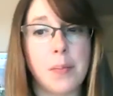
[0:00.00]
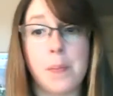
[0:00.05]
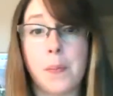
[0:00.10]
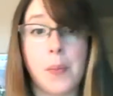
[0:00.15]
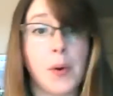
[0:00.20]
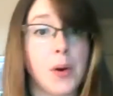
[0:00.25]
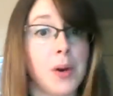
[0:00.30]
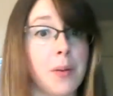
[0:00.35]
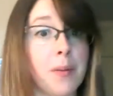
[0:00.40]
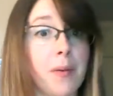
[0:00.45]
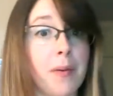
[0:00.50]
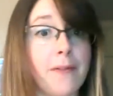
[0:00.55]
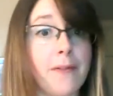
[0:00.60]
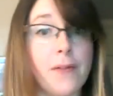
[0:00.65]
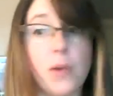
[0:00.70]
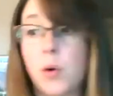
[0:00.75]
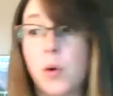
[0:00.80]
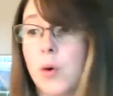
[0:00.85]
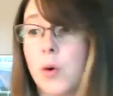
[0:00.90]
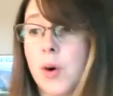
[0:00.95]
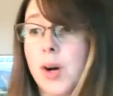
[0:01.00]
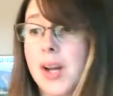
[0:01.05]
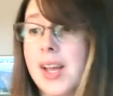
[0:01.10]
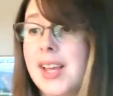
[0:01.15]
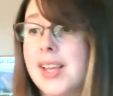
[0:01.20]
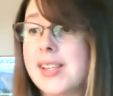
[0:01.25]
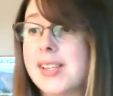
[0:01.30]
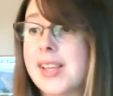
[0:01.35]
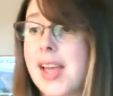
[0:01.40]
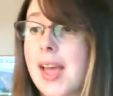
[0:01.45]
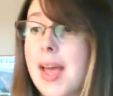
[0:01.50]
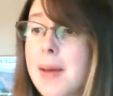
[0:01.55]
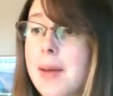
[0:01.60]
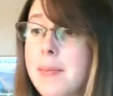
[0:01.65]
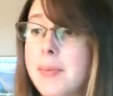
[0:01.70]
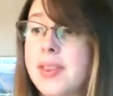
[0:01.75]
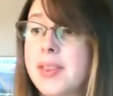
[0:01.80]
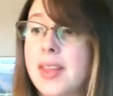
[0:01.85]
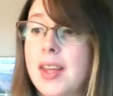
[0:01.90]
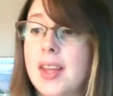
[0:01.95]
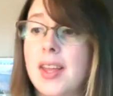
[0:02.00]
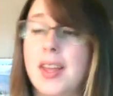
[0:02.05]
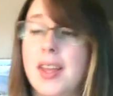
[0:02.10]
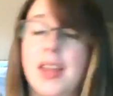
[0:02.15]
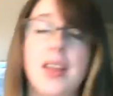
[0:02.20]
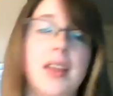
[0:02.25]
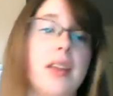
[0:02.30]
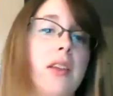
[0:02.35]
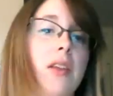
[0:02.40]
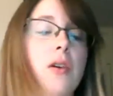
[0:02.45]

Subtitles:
Point number 4 is empathy,